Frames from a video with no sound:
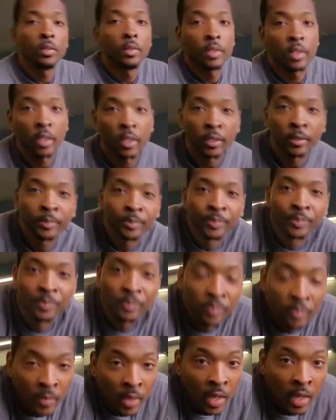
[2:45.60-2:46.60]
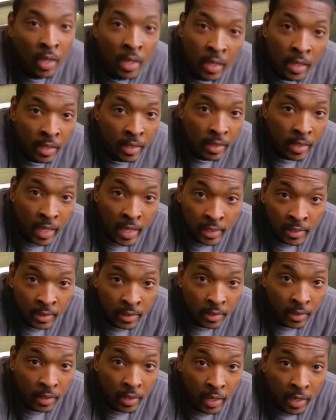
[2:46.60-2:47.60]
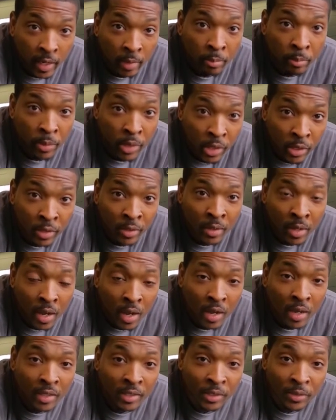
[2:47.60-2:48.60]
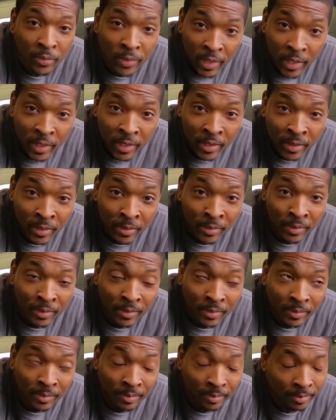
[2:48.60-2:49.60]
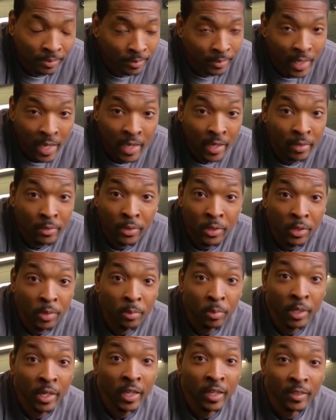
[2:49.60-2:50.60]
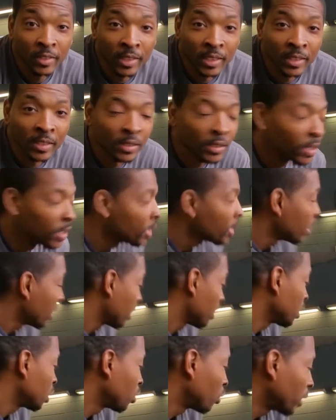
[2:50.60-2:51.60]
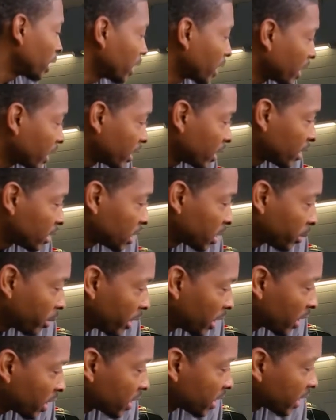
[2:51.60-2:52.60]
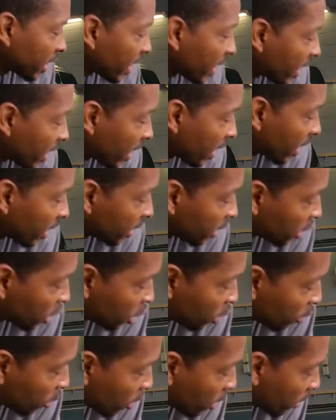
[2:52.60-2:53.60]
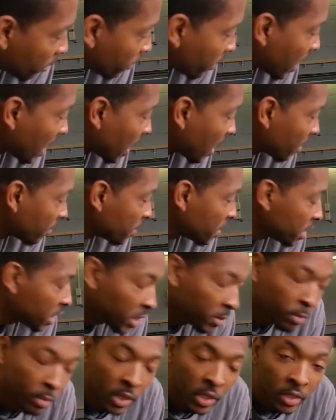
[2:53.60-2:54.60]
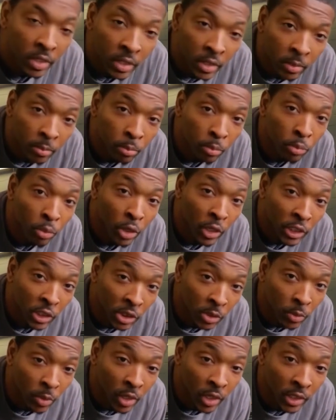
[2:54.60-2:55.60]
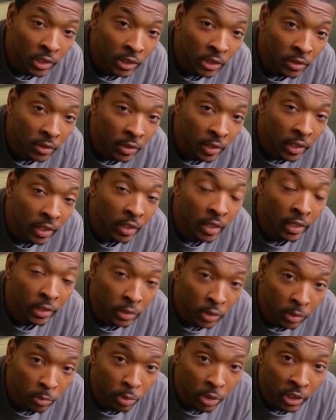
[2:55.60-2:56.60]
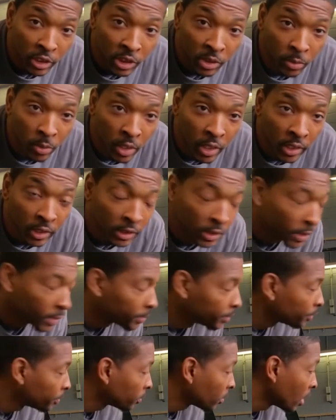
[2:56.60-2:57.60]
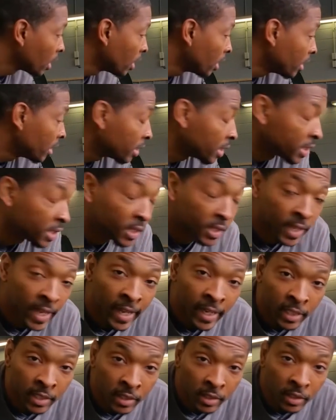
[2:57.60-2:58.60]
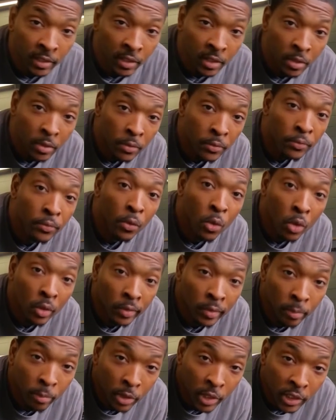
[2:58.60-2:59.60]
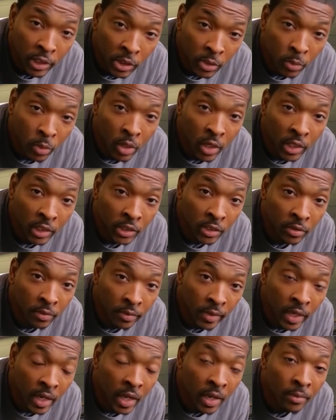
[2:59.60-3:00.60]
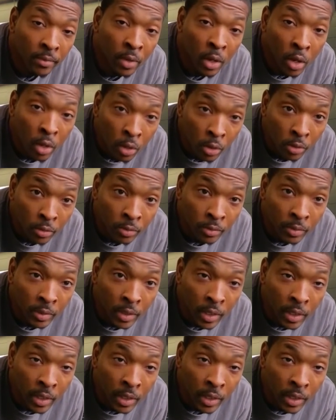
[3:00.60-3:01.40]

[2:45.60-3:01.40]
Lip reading: So, that's the Campbell Hausfeld, however you pronounce it, 2900 PSI, 2.5 GPM pressure washer, electric pressure washer. This is actually the 4th pressure washer that I've owned